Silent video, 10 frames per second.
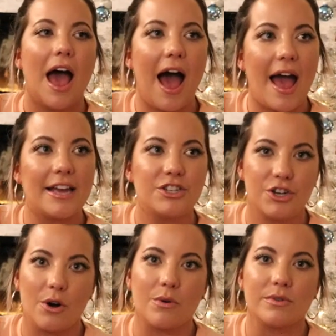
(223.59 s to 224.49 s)
I
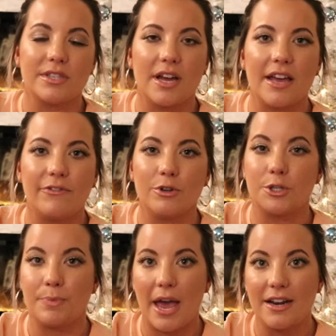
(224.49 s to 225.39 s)
chose that if you
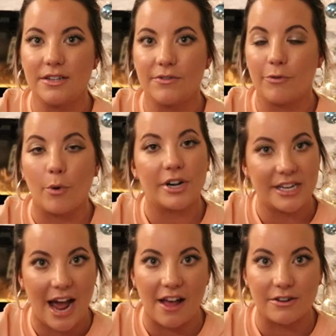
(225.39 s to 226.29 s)
spend
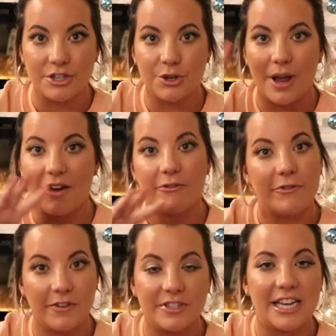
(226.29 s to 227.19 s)
$40, you got
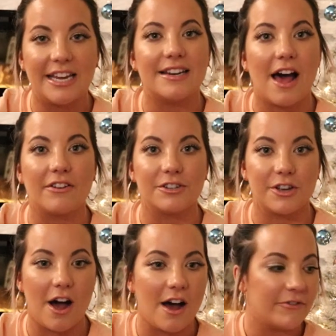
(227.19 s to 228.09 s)
$15
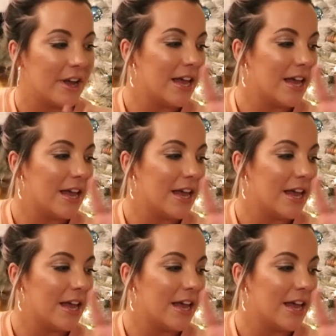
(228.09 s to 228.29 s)
off.